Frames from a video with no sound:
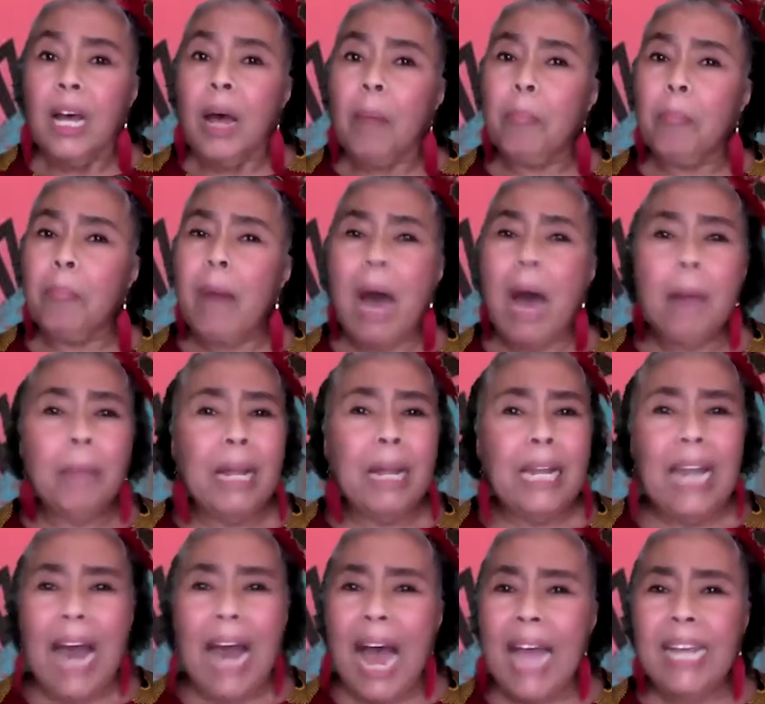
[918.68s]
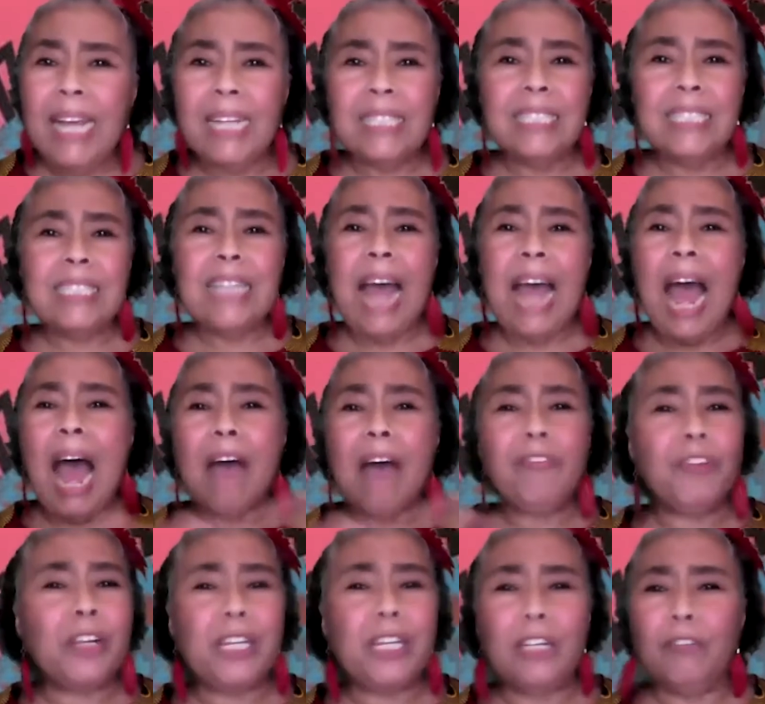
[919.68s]
Mama Lion's
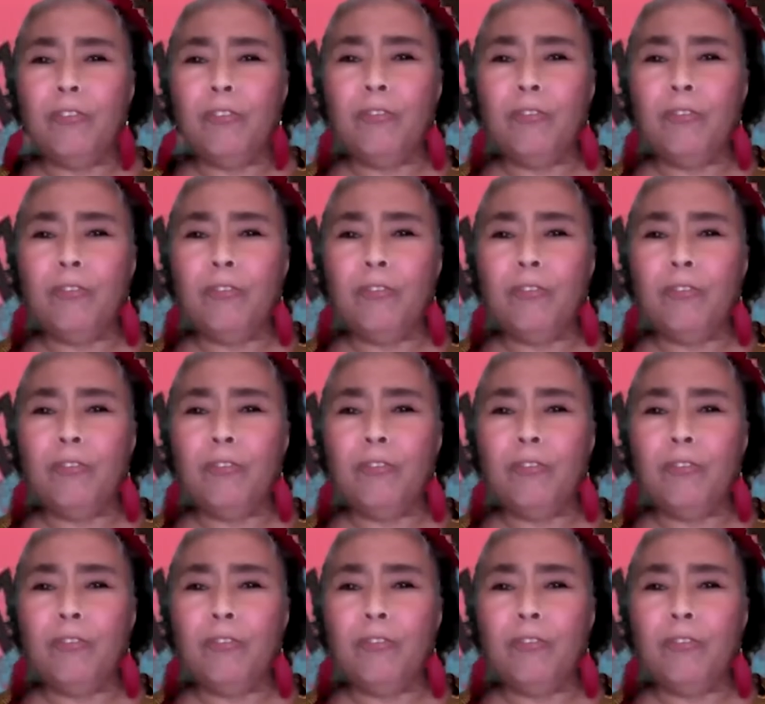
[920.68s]
African